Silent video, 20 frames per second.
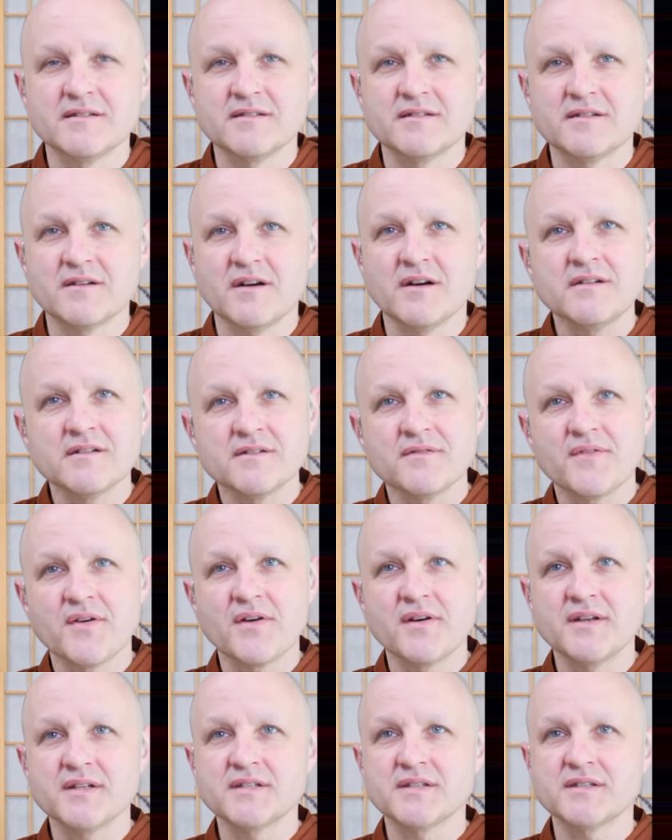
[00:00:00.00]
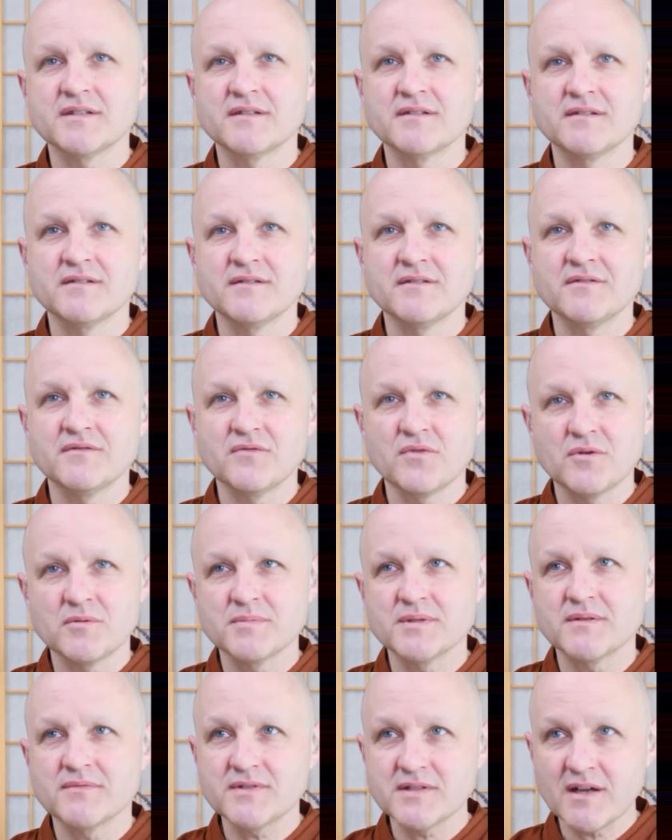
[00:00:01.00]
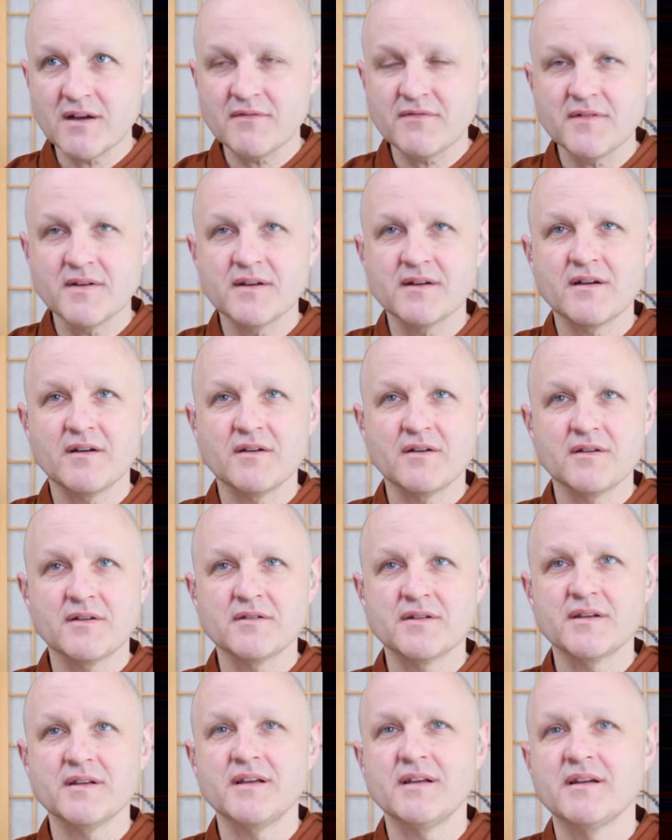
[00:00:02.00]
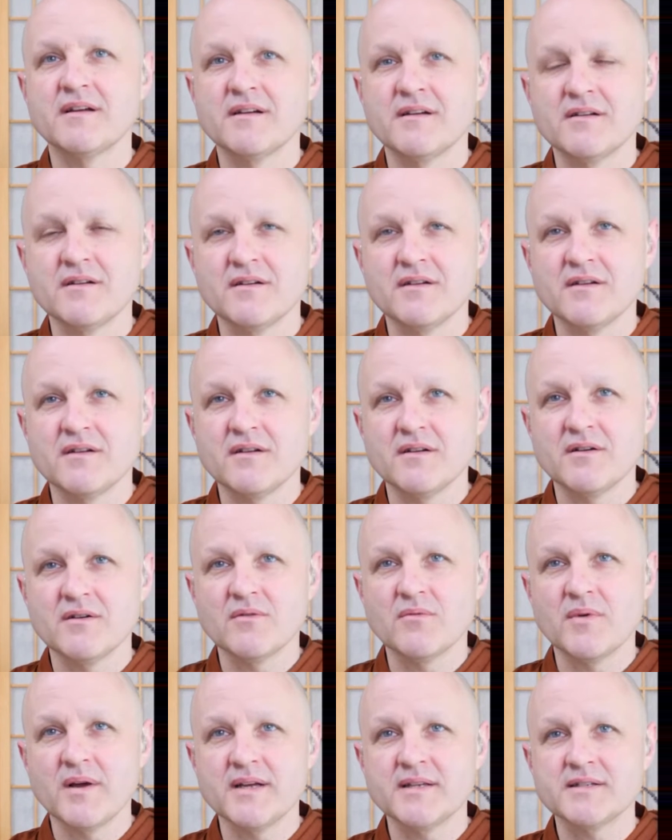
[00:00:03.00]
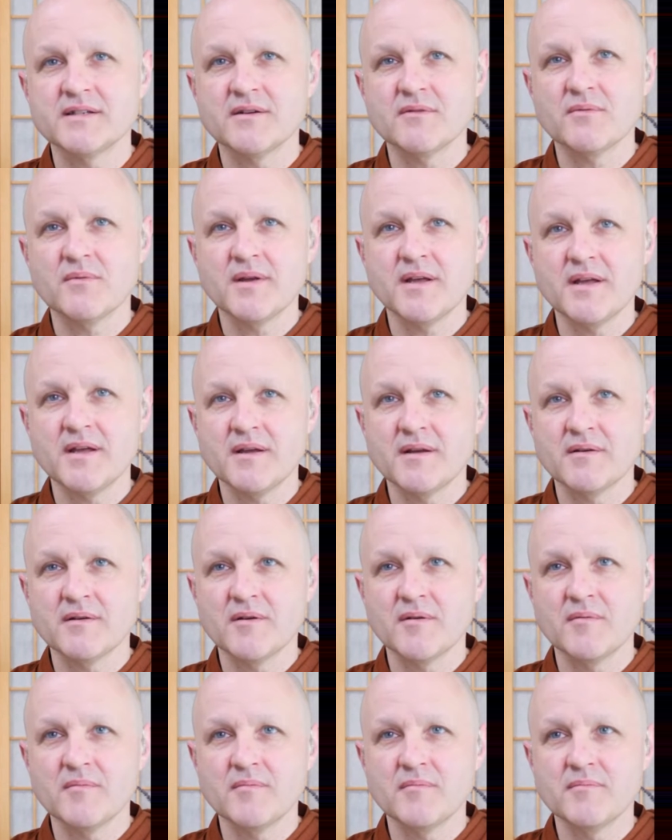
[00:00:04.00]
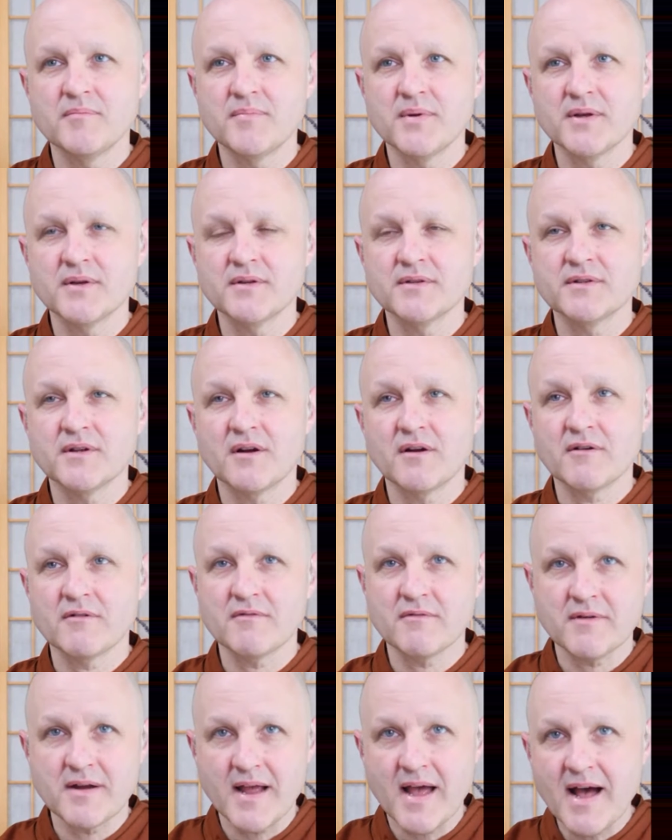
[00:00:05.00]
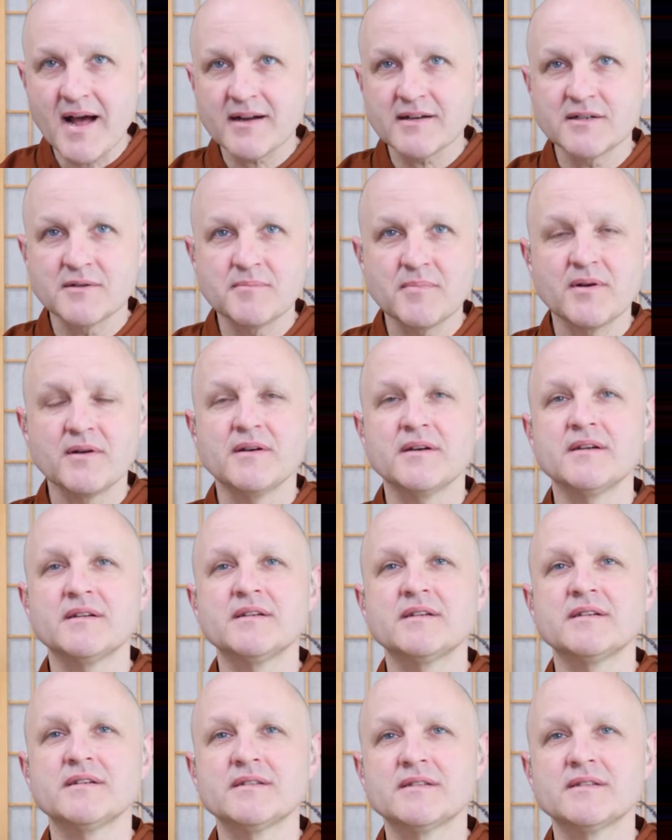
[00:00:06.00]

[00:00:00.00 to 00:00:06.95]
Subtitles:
all the various forms of selfing, all the ways that we build or react upon